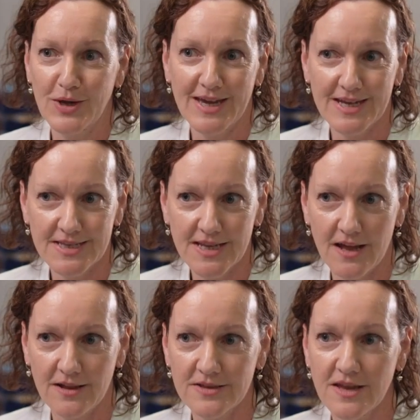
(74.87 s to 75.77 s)
looking at
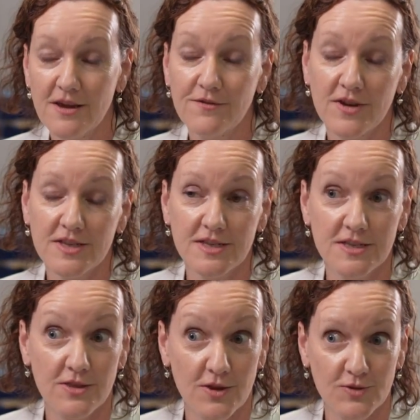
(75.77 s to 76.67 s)
cells
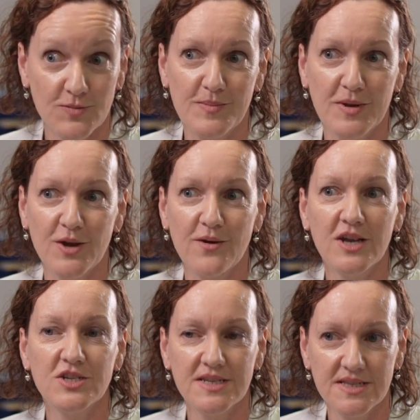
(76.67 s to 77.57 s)
versus those people who are
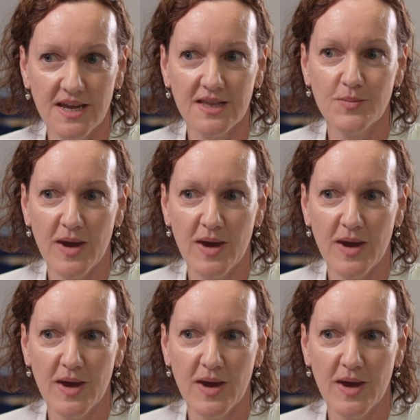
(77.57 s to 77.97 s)
actually seeing the